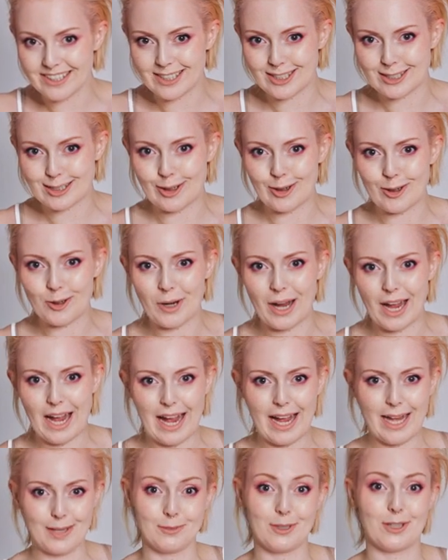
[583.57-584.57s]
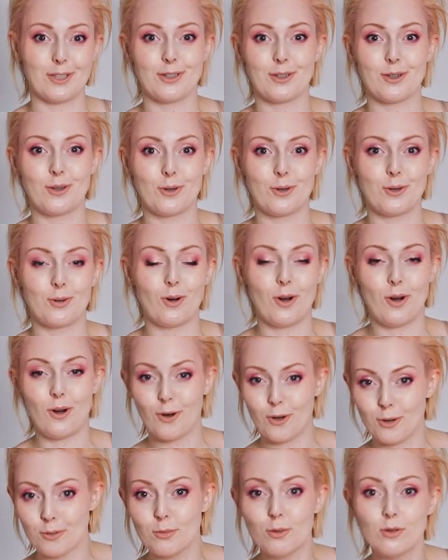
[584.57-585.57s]
so I'm gonna go
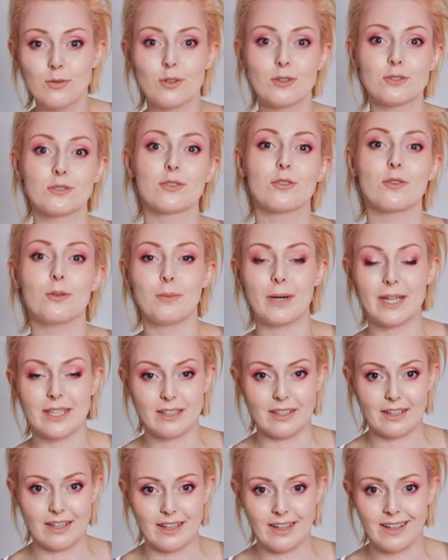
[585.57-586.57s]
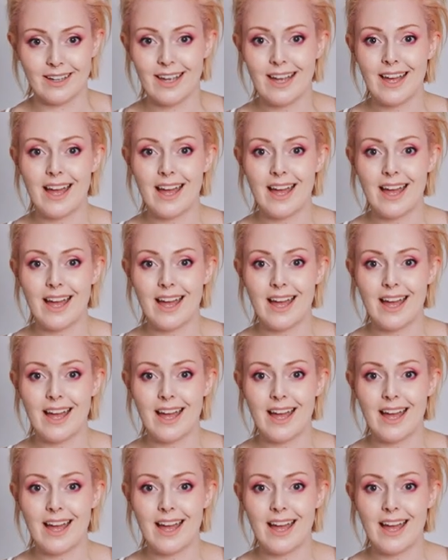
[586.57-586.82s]
on, move on to the binding.